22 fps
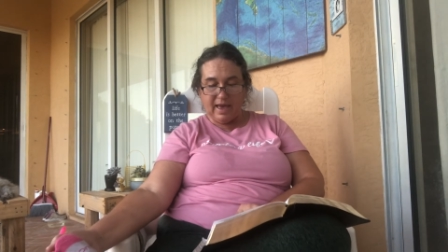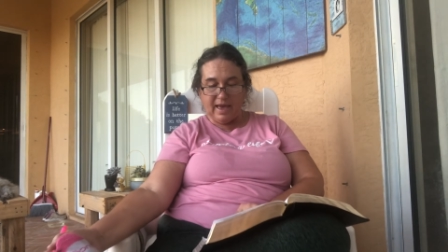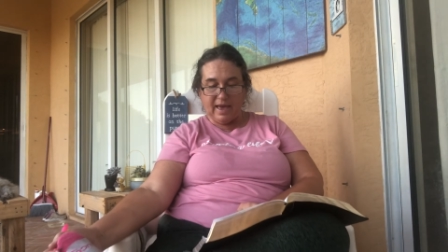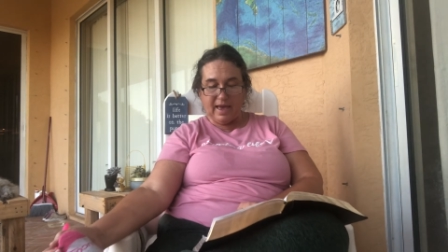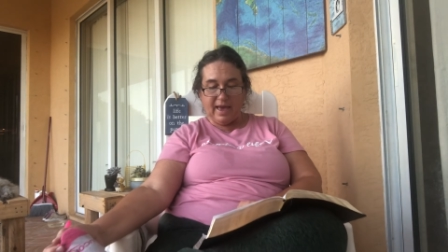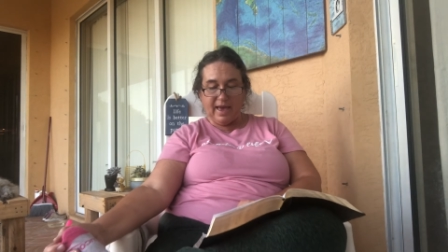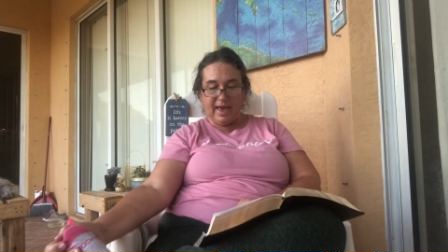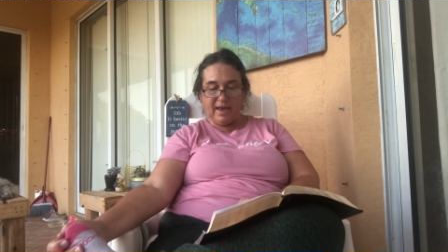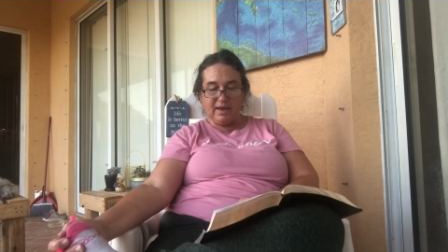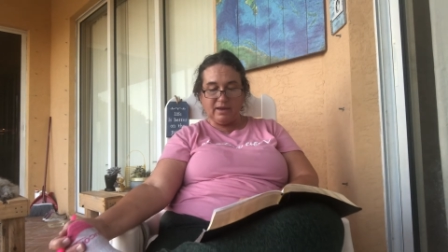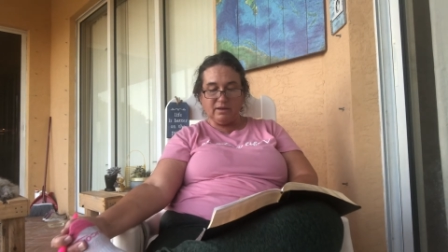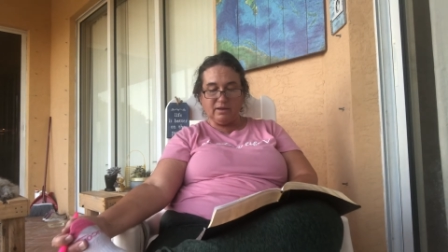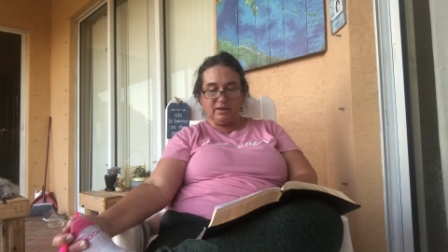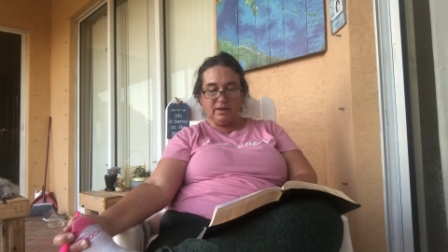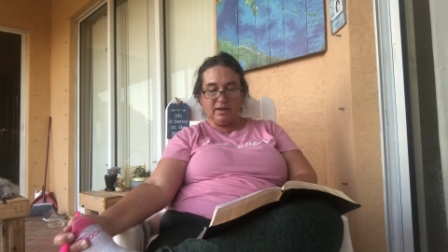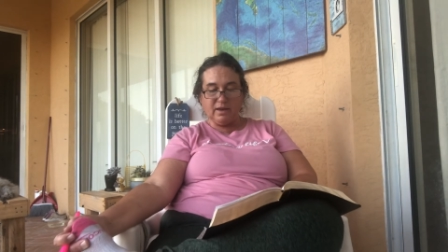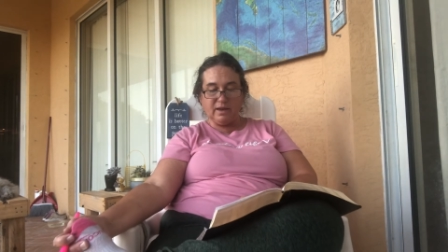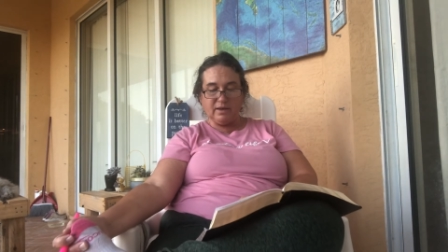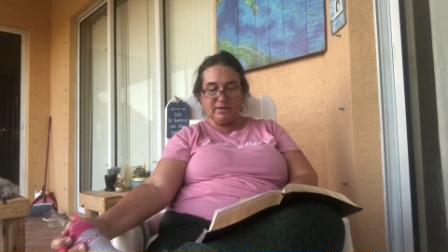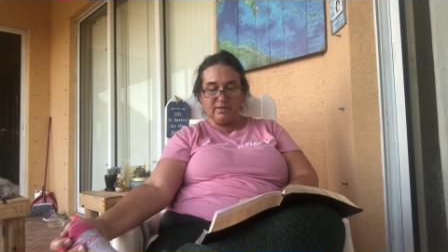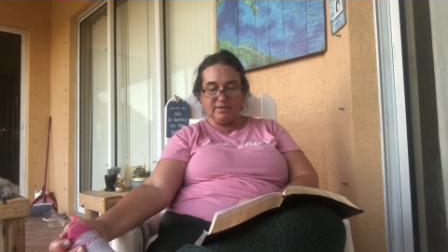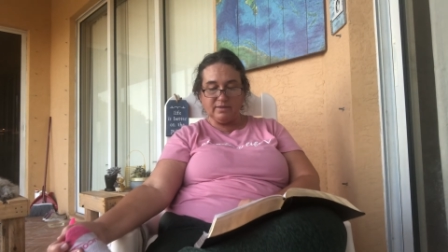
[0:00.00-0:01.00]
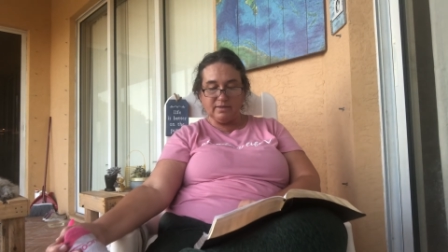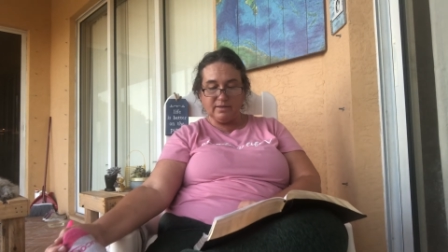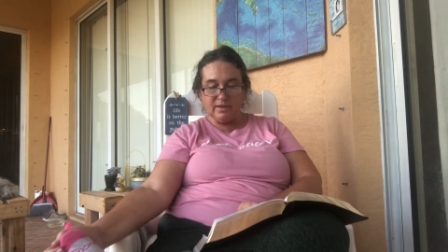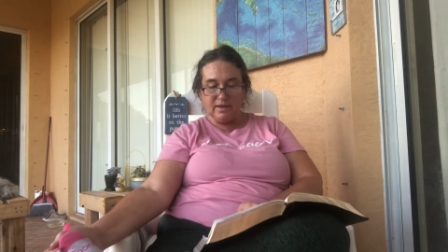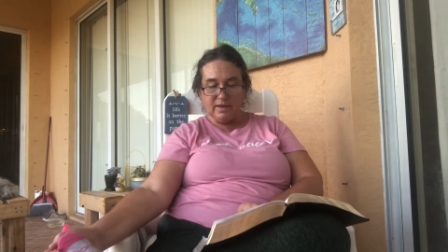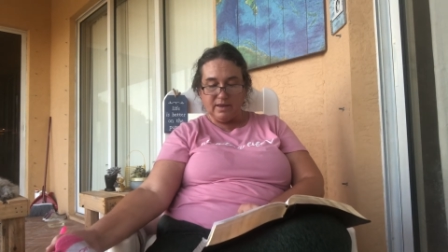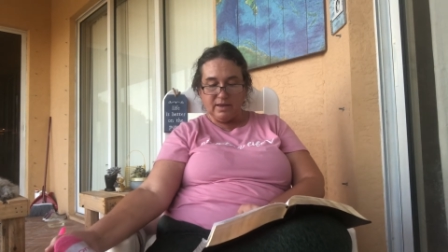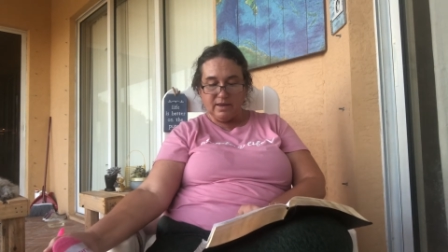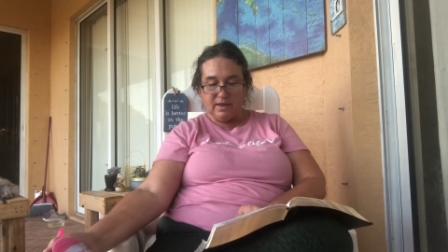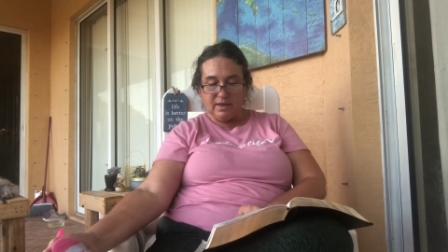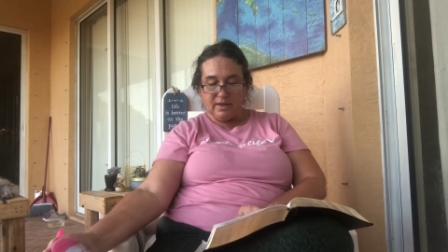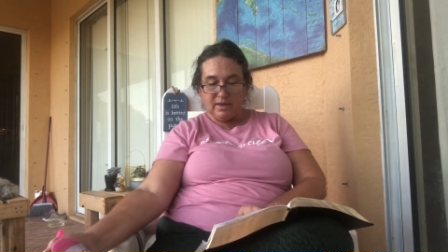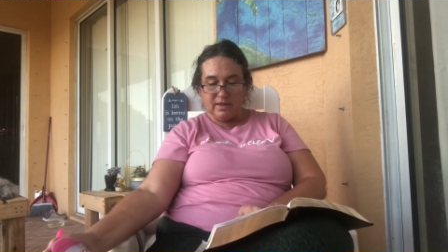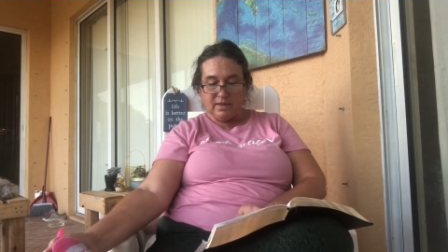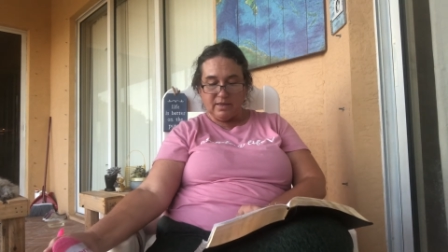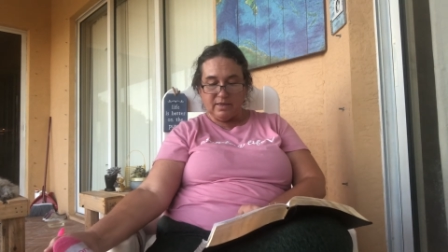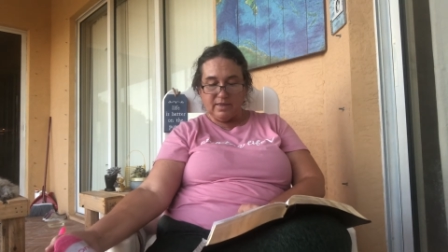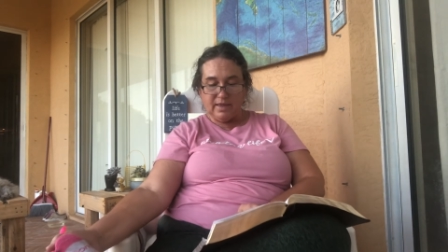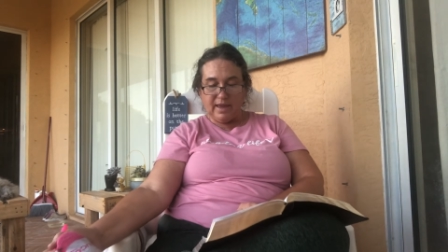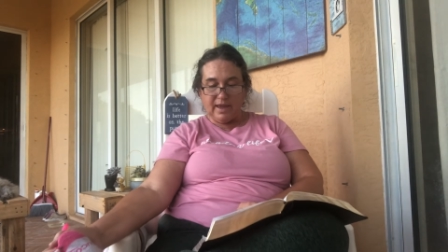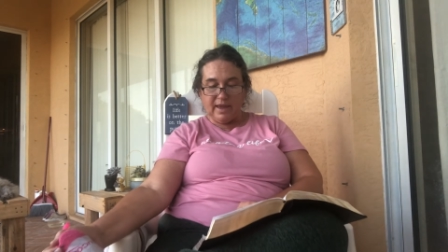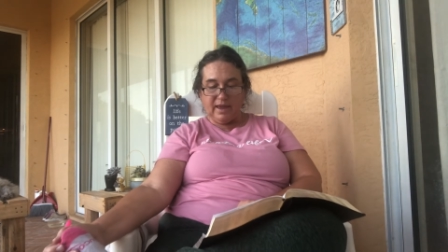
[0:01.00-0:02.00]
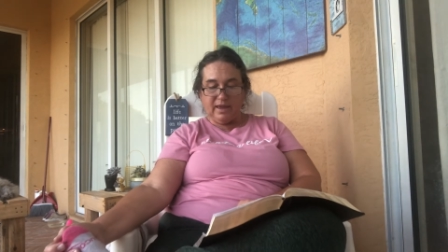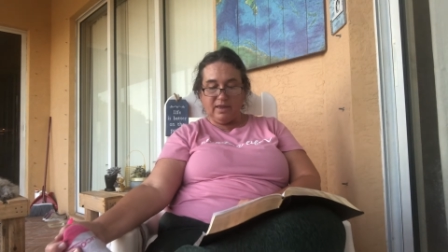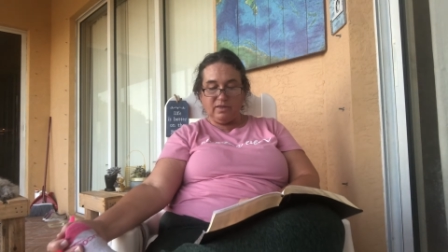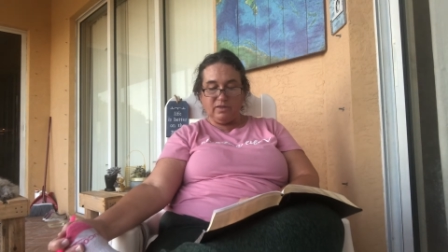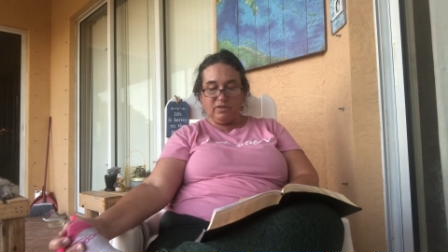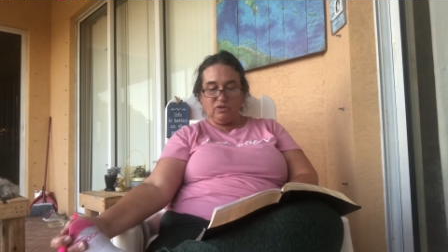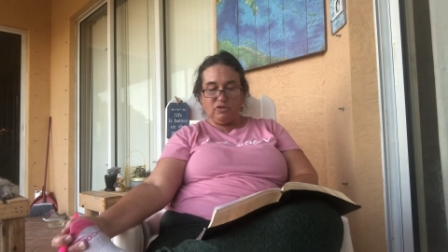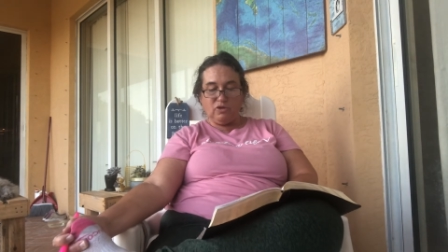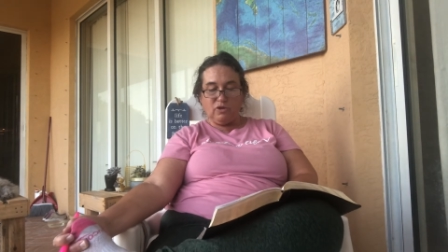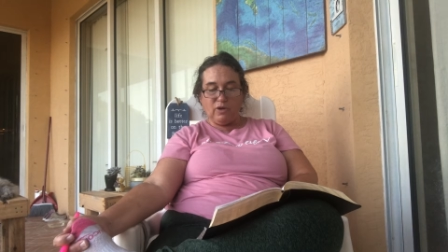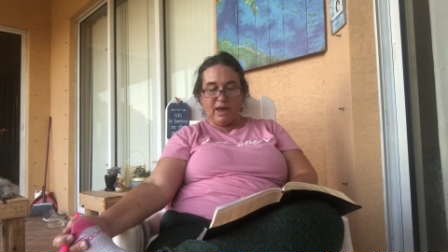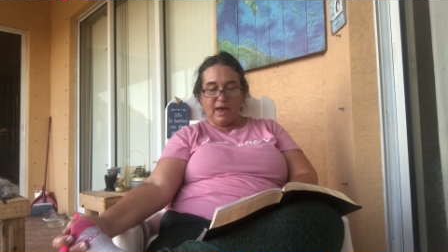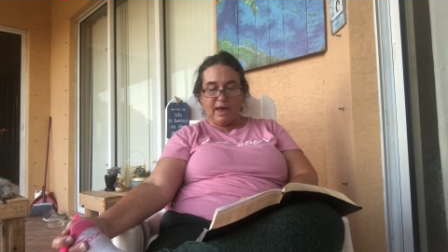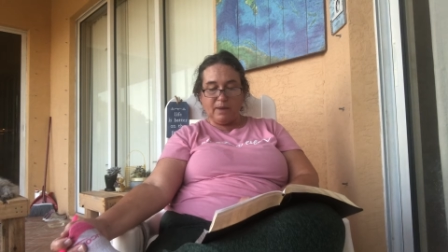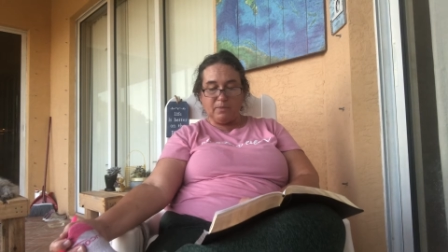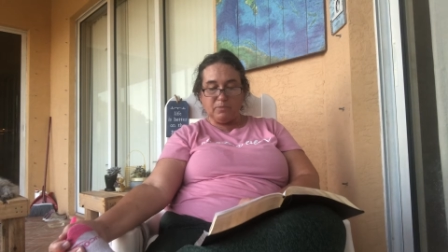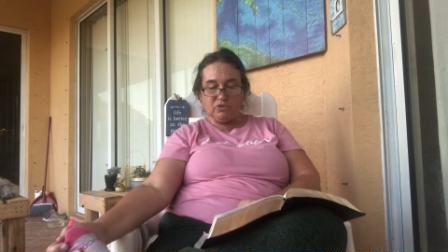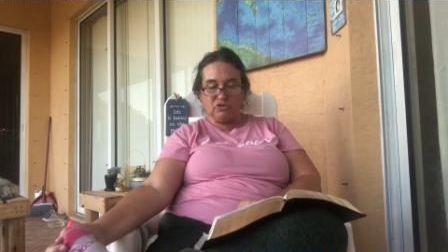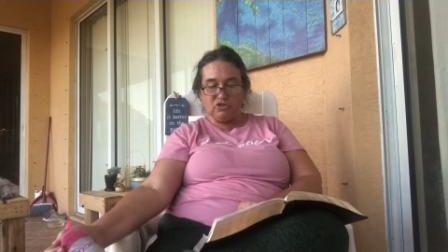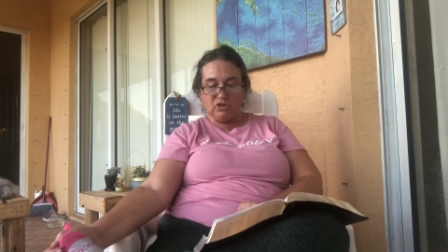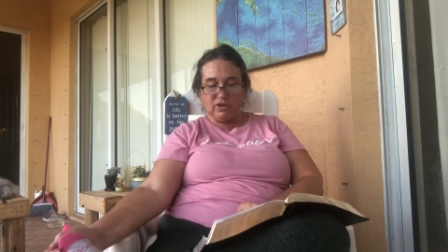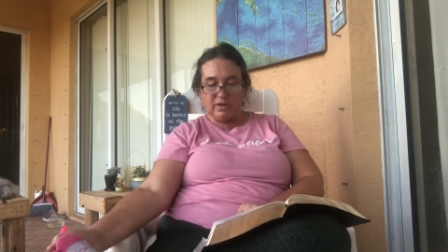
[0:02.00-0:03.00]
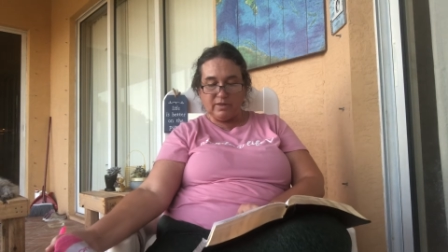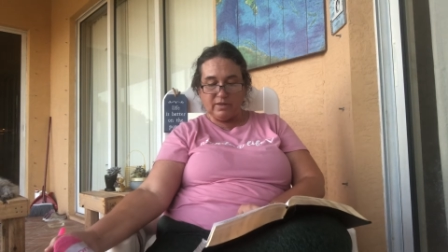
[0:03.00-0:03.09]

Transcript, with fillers: Haghaz, the eighth to Abijah,